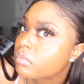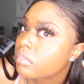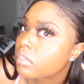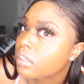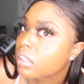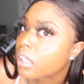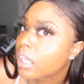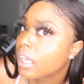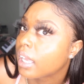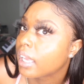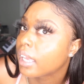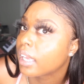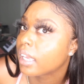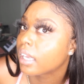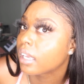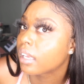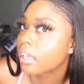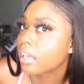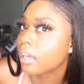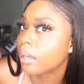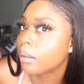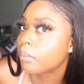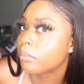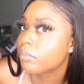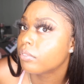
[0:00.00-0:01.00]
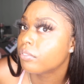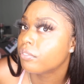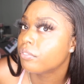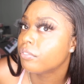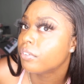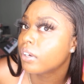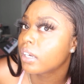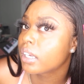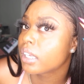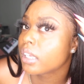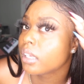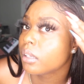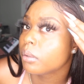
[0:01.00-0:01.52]
like I'm
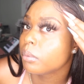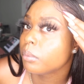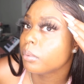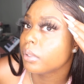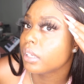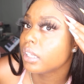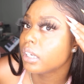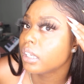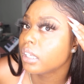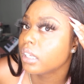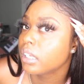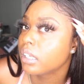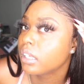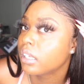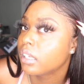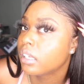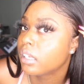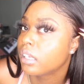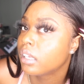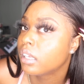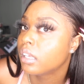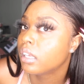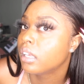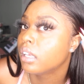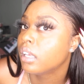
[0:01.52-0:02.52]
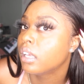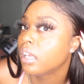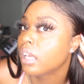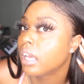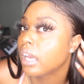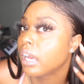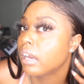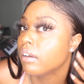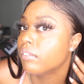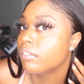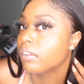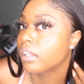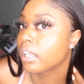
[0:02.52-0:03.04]
fucking with it.
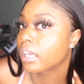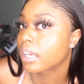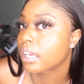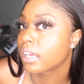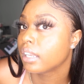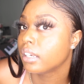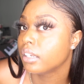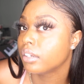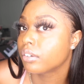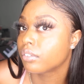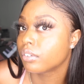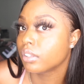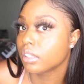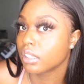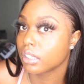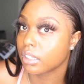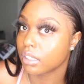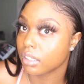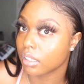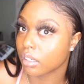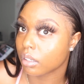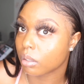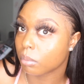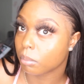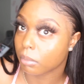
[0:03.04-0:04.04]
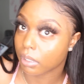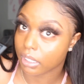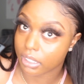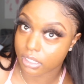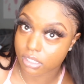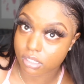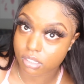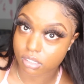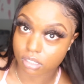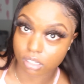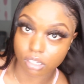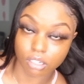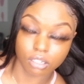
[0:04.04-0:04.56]
I feel like I did really good on my
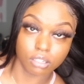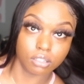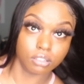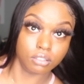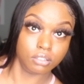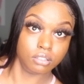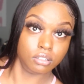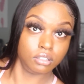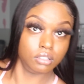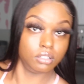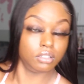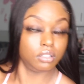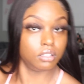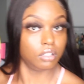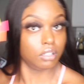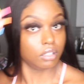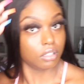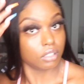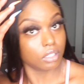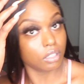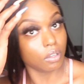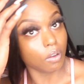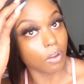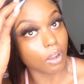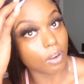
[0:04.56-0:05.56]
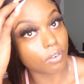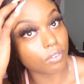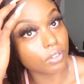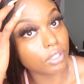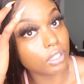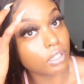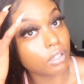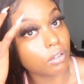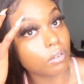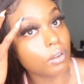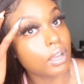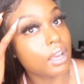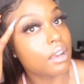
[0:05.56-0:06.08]
install. Yo, I really
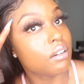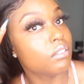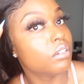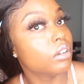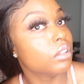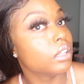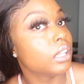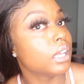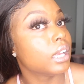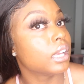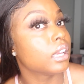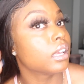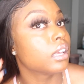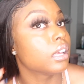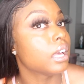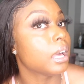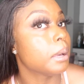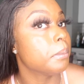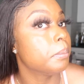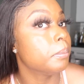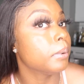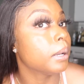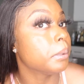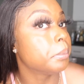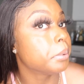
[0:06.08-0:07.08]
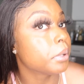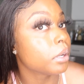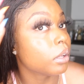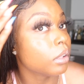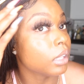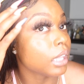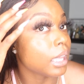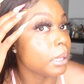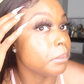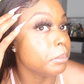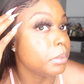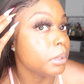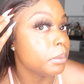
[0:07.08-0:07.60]
don't have on like, I put on
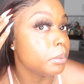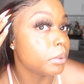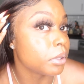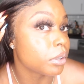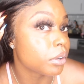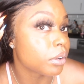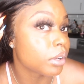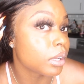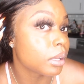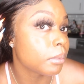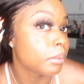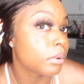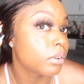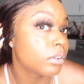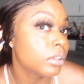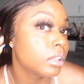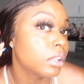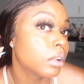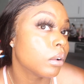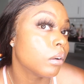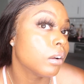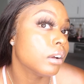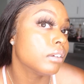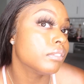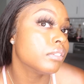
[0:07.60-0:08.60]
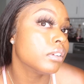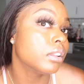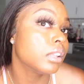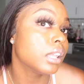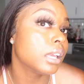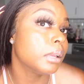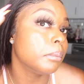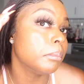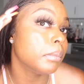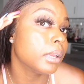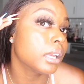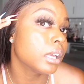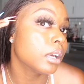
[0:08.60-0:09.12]
like BB cream. I really don't have on
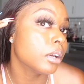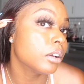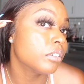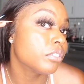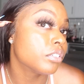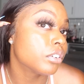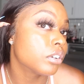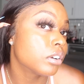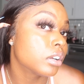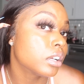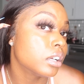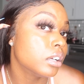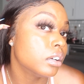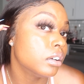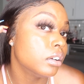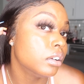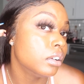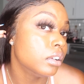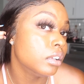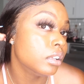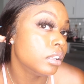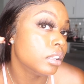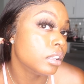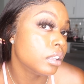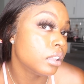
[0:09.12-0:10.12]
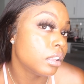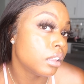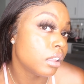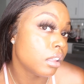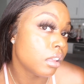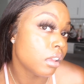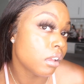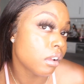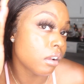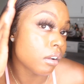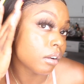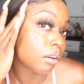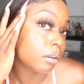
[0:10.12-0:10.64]
like makeup for real,
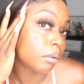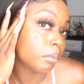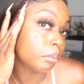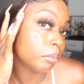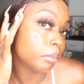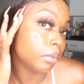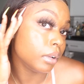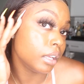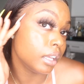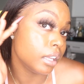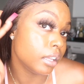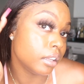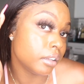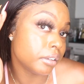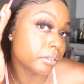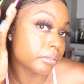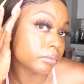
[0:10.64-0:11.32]
but